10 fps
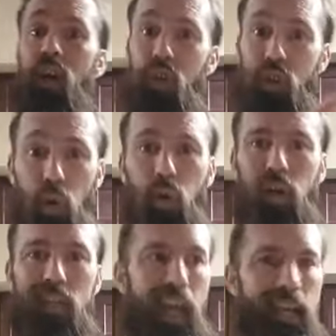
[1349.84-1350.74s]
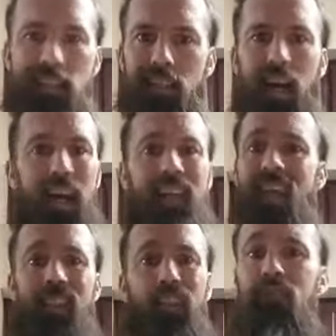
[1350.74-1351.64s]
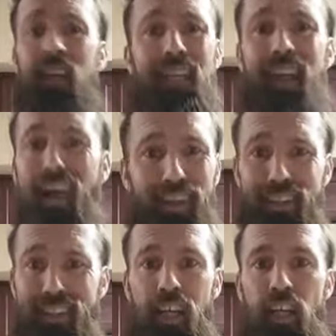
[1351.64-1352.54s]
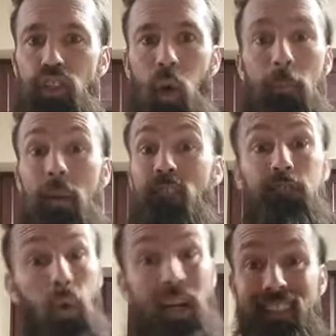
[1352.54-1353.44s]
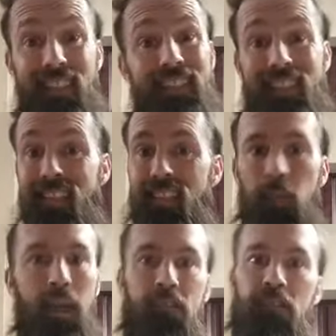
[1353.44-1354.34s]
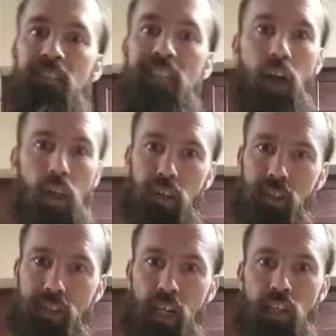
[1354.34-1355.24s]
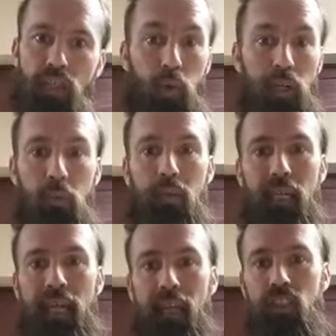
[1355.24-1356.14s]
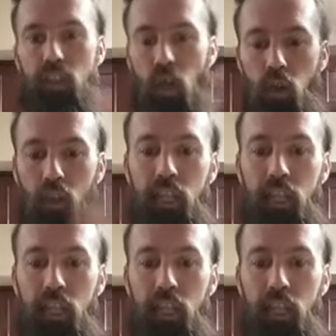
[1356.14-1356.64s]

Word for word: Google a case. A case is $50. So I paid 46 cents to make $50. So we we, can't start on